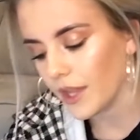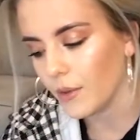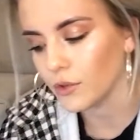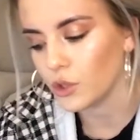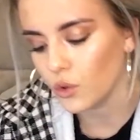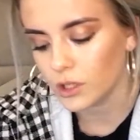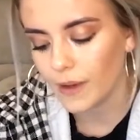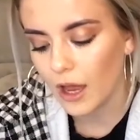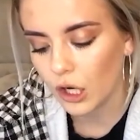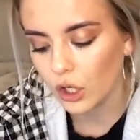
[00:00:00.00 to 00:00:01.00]
It was talked
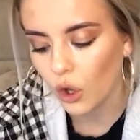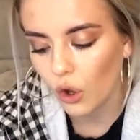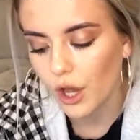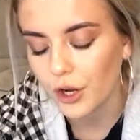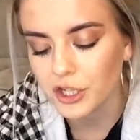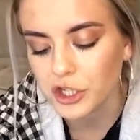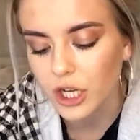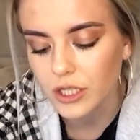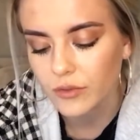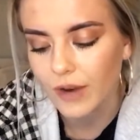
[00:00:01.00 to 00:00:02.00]
about a lot, and I
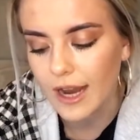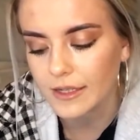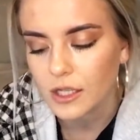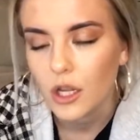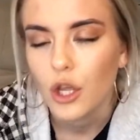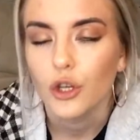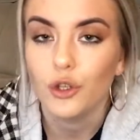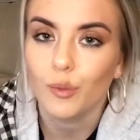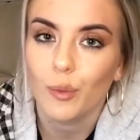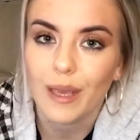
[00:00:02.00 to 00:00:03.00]
just read
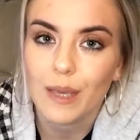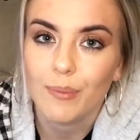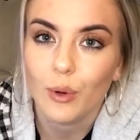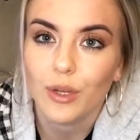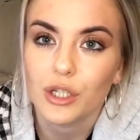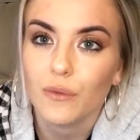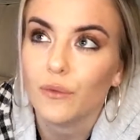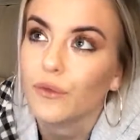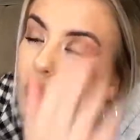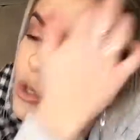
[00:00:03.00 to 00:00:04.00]
Normal People, which
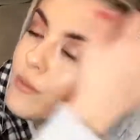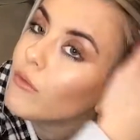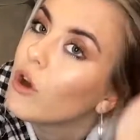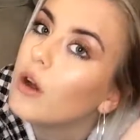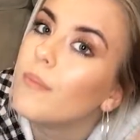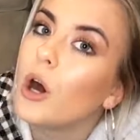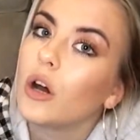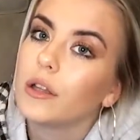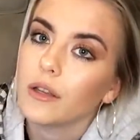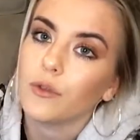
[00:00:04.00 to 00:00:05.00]
if you watch
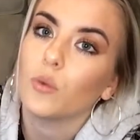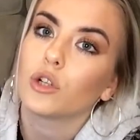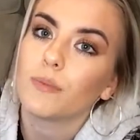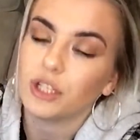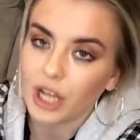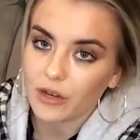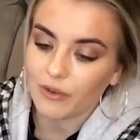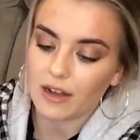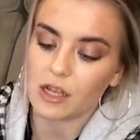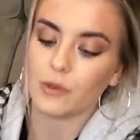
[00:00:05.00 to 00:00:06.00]
my January
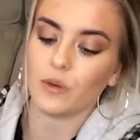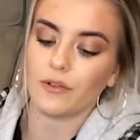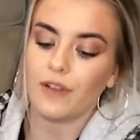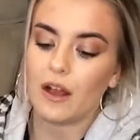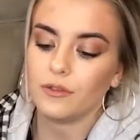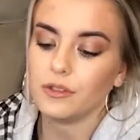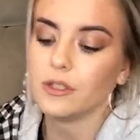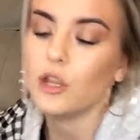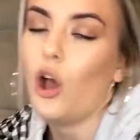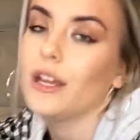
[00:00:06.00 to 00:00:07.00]
roundup, you'd have found
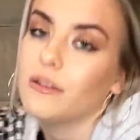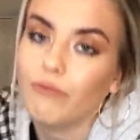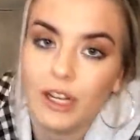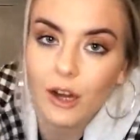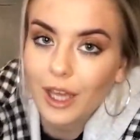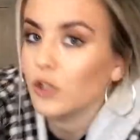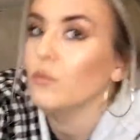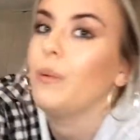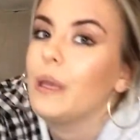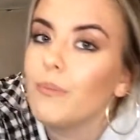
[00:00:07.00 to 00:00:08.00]
that I didn't really like
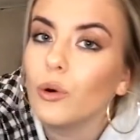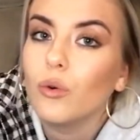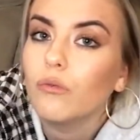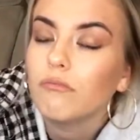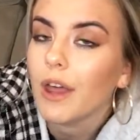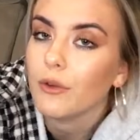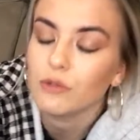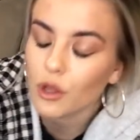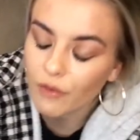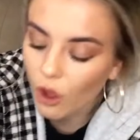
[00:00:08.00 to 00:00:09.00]
Normal People. I thought it
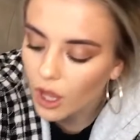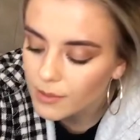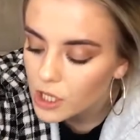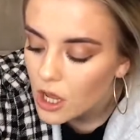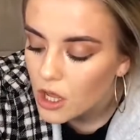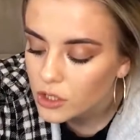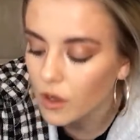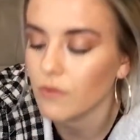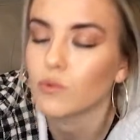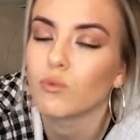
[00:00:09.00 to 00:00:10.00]
was overhyped, so
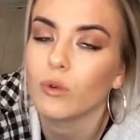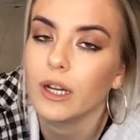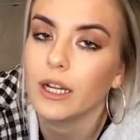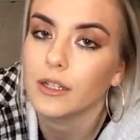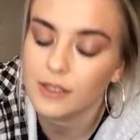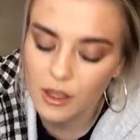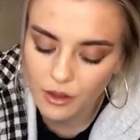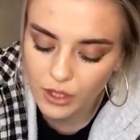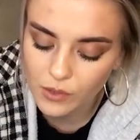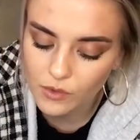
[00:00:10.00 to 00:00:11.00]
I was really concerned
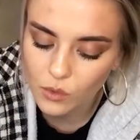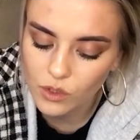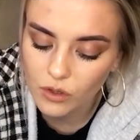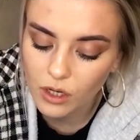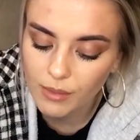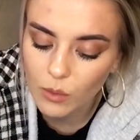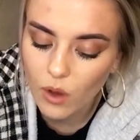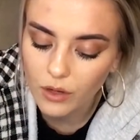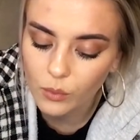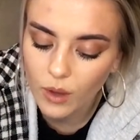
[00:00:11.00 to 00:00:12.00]
that this was also going to be
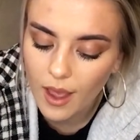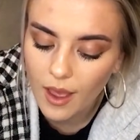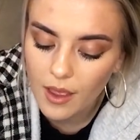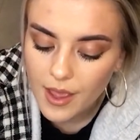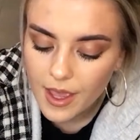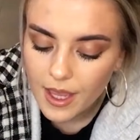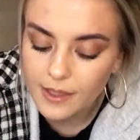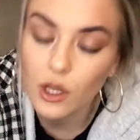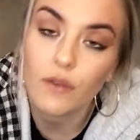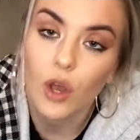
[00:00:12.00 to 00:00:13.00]
one where
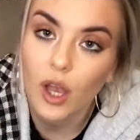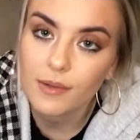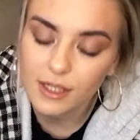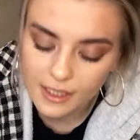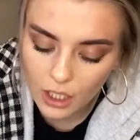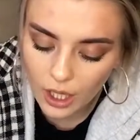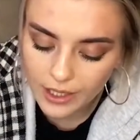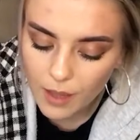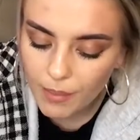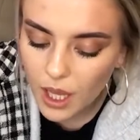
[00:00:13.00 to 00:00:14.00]
it's overhyped. I didn't
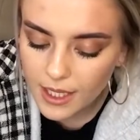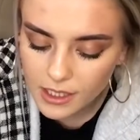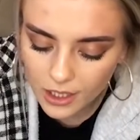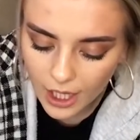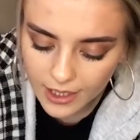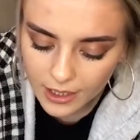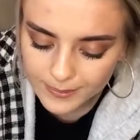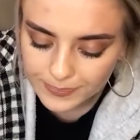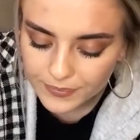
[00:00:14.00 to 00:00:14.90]
like it, but I did like it.